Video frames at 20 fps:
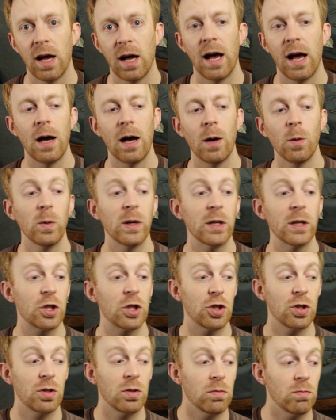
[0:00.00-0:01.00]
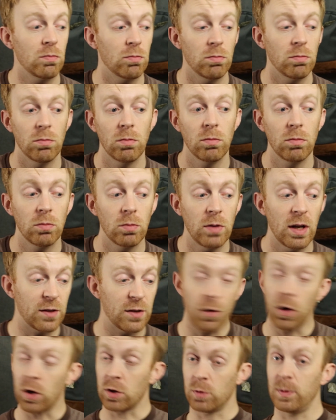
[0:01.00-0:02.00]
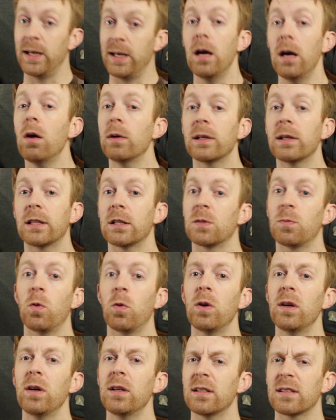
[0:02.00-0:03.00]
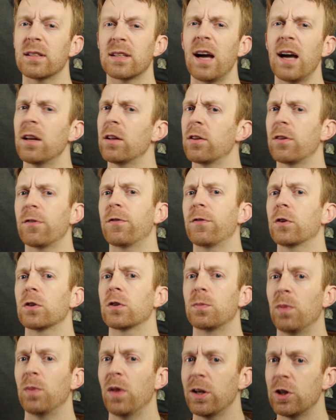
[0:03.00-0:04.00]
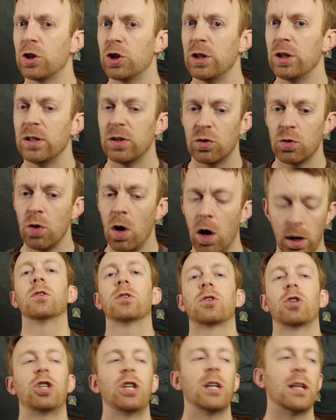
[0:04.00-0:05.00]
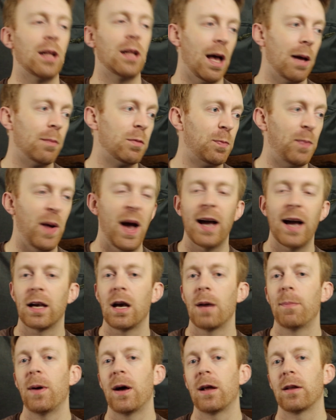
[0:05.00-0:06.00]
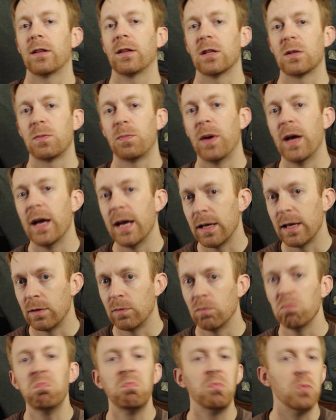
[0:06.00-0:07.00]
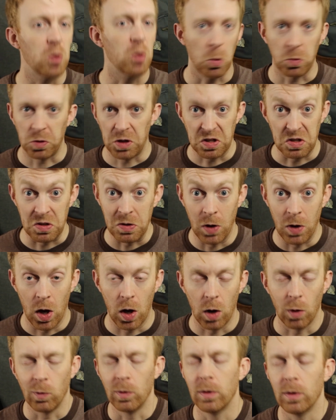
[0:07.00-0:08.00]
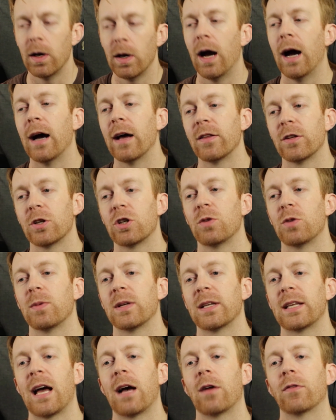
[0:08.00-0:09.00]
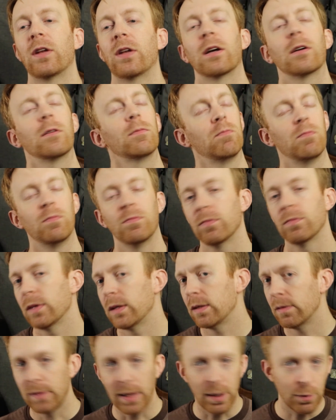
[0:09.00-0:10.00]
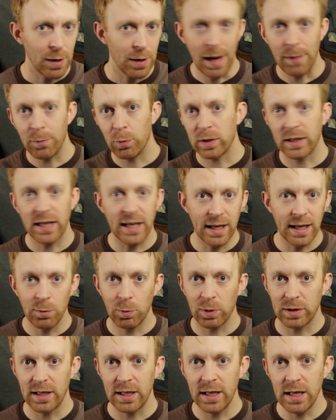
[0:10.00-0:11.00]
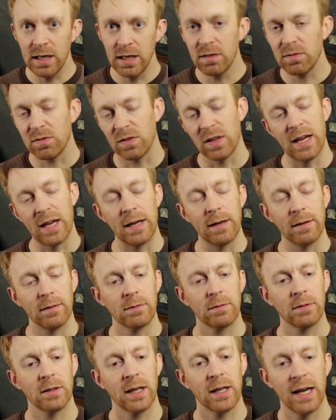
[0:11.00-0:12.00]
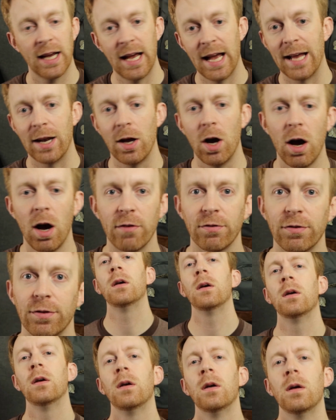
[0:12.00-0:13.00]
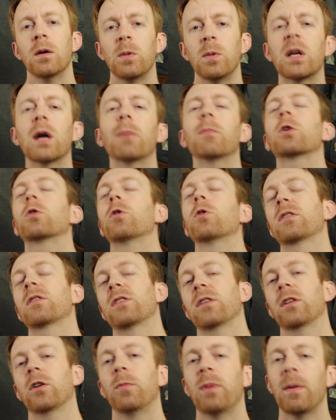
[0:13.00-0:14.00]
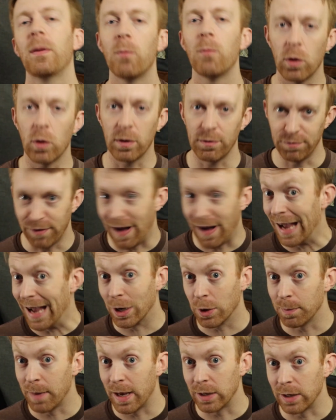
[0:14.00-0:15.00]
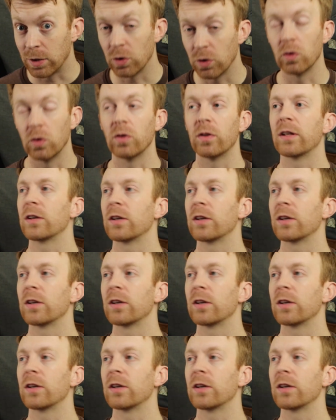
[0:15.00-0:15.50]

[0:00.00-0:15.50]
which, as far as we know at this point, is kind of the first blood she's drawn. She climbs back up out of this pit. Joel doesn't know that she went down there. They grab what they need, and they head off. We come across a little bit more environmental. There's a